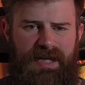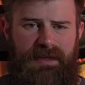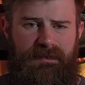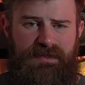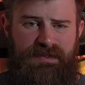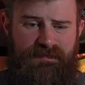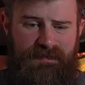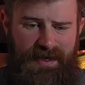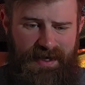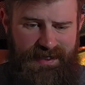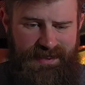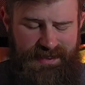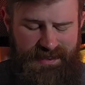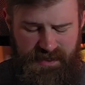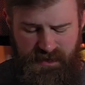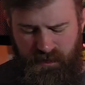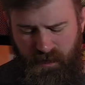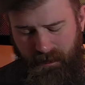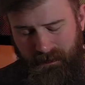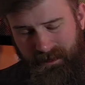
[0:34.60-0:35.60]
My name is Matt,
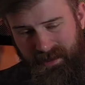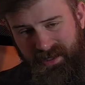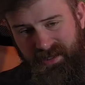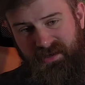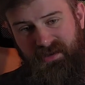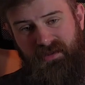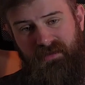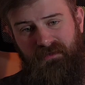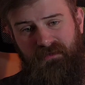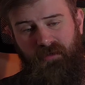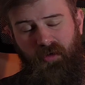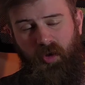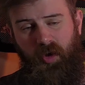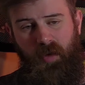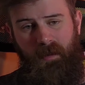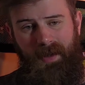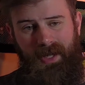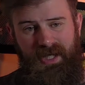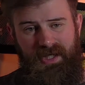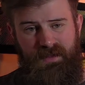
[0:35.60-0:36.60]
this is my beard, the
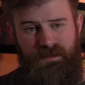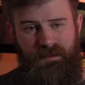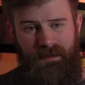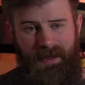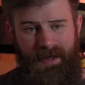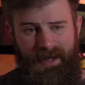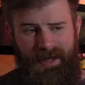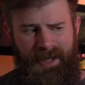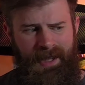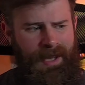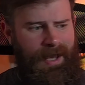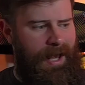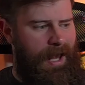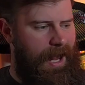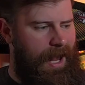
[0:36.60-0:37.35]
fork mic is back,